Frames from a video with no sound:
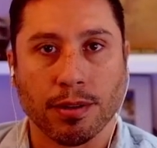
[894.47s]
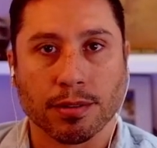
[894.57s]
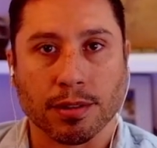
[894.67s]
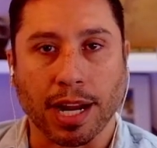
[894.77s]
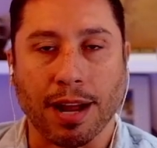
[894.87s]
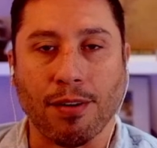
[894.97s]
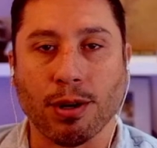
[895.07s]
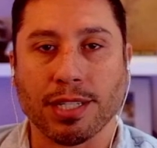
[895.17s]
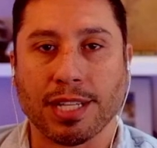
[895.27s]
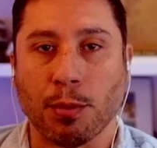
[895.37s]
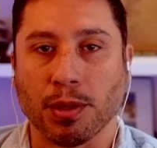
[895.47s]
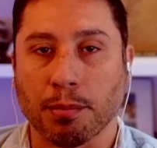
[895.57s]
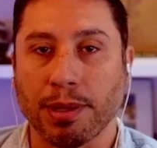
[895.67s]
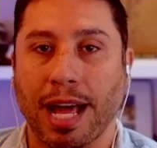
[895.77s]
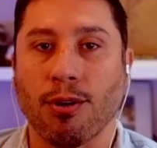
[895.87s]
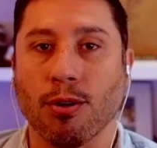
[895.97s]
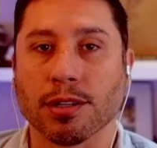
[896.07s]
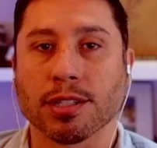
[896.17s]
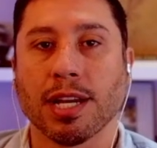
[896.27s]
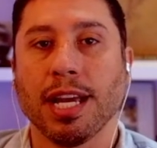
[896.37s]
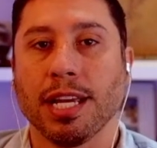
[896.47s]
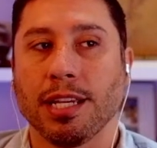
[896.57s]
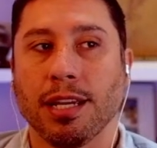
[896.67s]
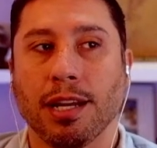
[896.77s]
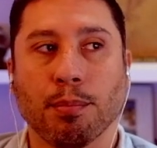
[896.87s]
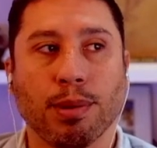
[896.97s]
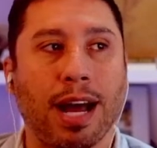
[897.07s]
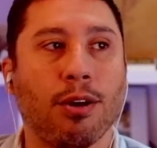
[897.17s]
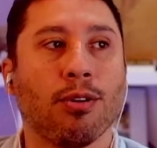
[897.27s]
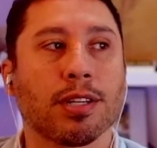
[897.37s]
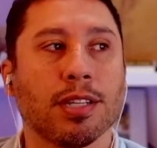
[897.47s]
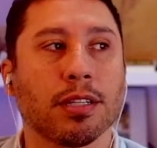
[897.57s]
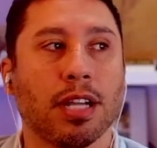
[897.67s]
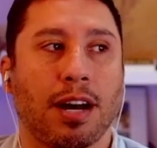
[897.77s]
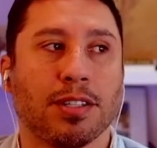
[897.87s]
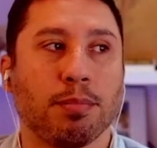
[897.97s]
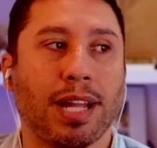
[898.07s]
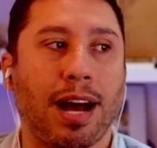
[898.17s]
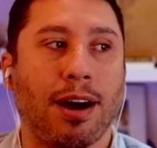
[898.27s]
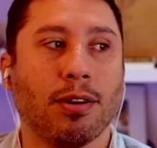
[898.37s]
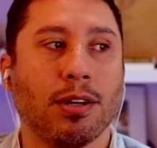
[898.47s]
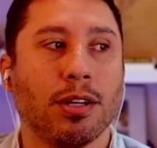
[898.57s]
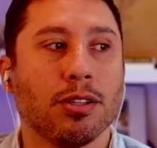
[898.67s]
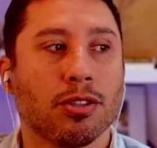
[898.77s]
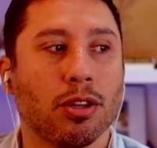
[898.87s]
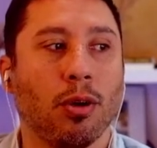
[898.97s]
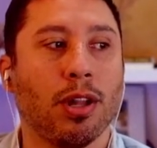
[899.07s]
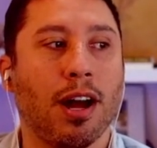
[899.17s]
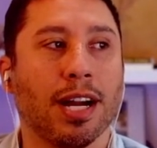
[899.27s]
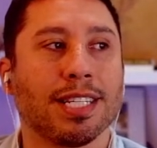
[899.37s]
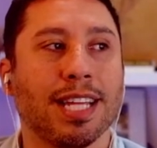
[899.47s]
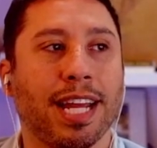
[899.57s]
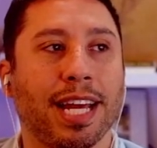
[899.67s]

It's like I've always said with the plow horse. Plow horses love to plow so long as they